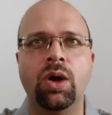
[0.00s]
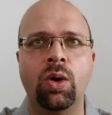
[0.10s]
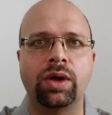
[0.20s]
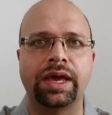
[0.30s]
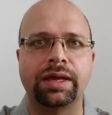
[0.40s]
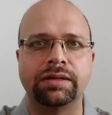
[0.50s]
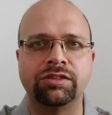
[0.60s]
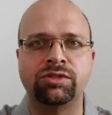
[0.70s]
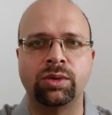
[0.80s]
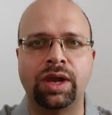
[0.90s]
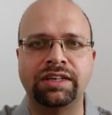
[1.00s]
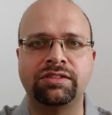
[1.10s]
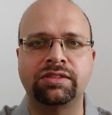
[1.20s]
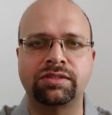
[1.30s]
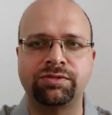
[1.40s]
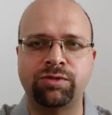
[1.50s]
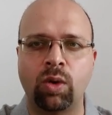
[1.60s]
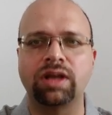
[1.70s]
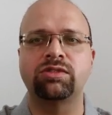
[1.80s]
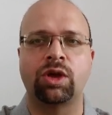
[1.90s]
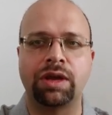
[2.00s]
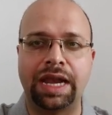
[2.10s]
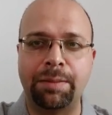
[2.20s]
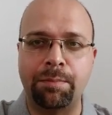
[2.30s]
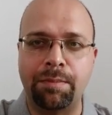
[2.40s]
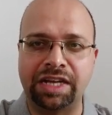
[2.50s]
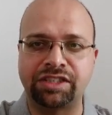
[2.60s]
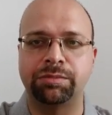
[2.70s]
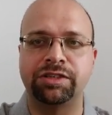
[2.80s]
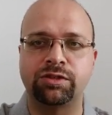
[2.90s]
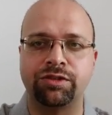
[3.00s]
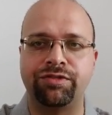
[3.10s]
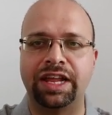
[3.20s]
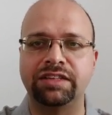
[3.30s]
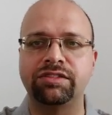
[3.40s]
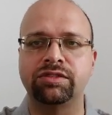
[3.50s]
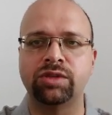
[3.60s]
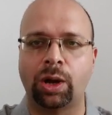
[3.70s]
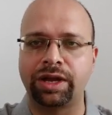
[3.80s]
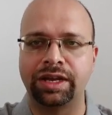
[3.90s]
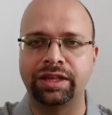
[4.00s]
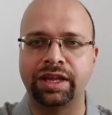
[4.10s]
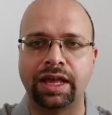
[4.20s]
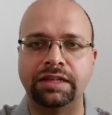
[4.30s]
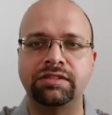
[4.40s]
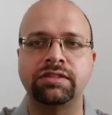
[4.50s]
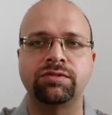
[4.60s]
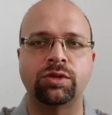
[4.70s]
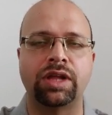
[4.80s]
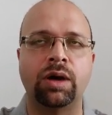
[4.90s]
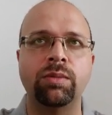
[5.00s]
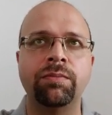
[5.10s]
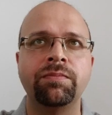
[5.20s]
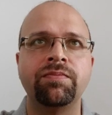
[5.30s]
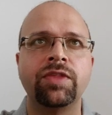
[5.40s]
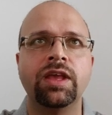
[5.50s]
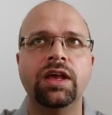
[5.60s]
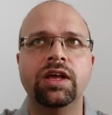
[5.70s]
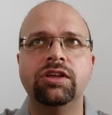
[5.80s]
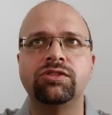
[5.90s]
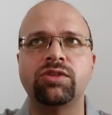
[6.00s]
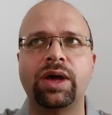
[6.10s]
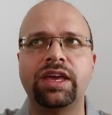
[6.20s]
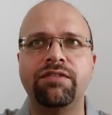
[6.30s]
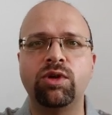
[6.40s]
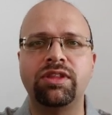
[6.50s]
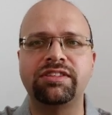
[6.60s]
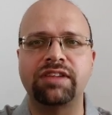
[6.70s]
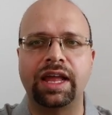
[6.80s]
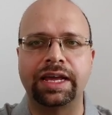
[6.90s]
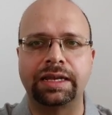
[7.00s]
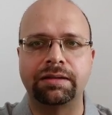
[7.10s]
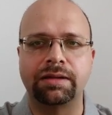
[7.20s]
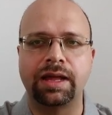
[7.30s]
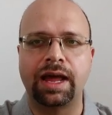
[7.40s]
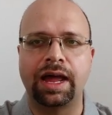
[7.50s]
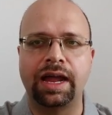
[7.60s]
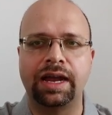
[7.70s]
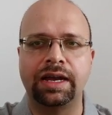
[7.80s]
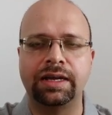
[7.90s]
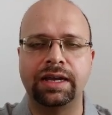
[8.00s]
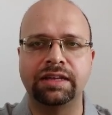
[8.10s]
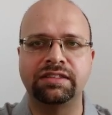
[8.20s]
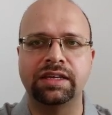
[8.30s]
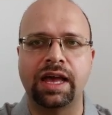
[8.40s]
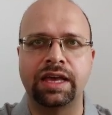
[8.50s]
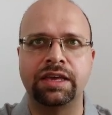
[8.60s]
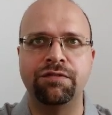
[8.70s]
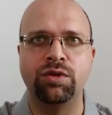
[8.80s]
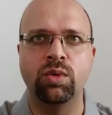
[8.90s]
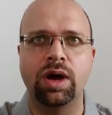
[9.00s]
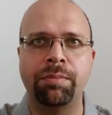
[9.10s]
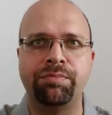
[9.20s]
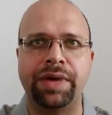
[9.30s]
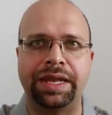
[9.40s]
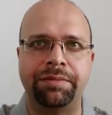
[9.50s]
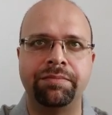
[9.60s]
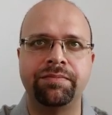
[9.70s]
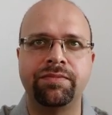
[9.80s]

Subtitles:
Okay, so let's focus on measurements of lengths, not anything else for now. So I give you this line, and let's say I give you a pen.